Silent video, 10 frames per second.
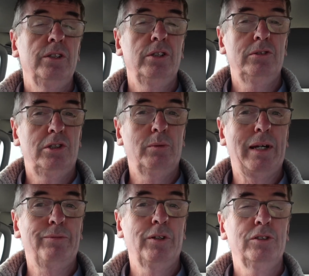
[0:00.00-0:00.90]
You do
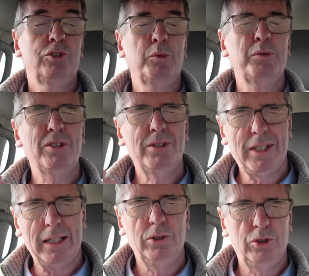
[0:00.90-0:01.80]
have
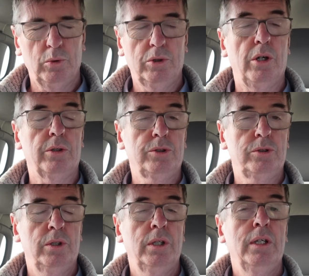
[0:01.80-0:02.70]
substantial
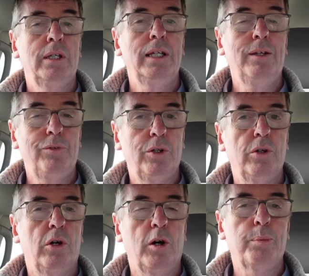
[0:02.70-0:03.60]
costs if you're
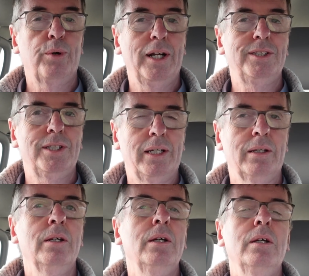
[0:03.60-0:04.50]
not operating
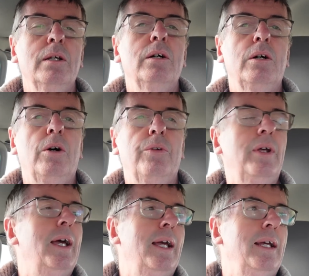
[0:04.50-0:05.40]
on
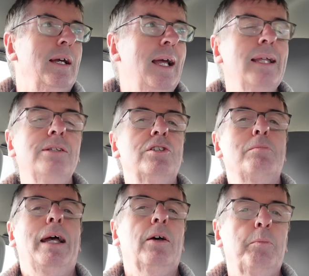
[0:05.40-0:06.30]
a
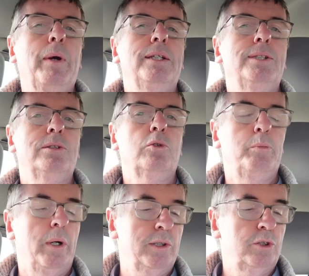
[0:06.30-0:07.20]
hand-to-mouth basis or
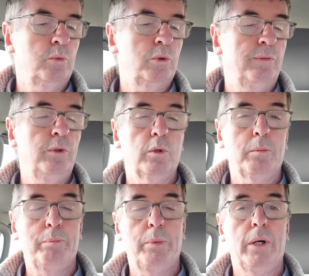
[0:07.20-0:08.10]
buy-to-order. If you want
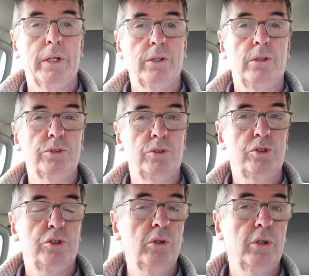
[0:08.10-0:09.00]
to buy cars and
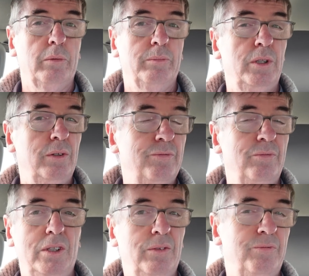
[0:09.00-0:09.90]
stock them,
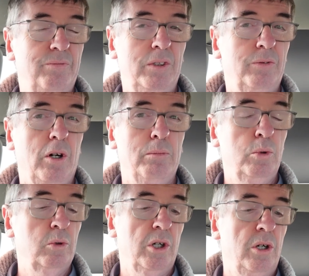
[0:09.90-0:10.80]
you've got
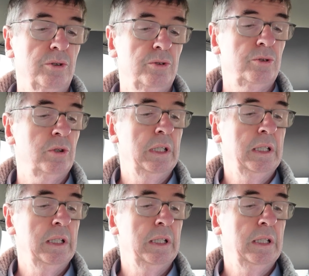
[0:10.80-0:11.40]
more costs.